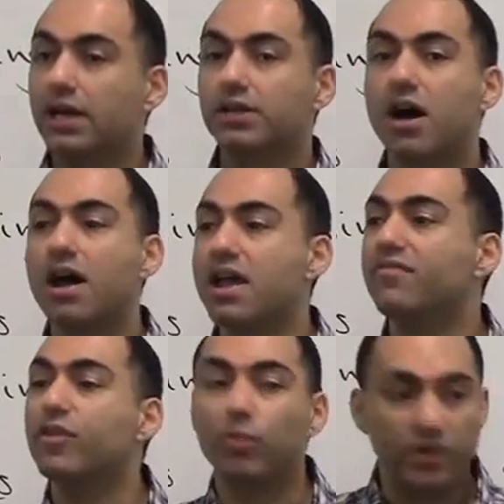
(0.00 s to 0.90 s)
Not
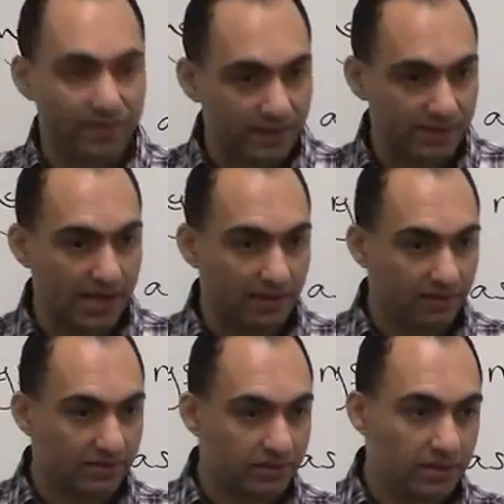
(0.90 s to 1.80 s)
everyone thinks like
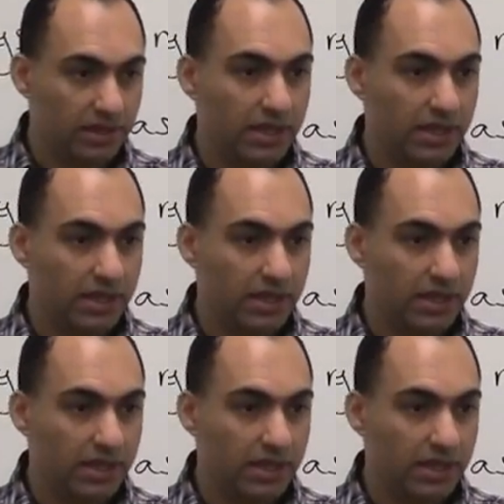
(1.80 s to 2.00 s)
this.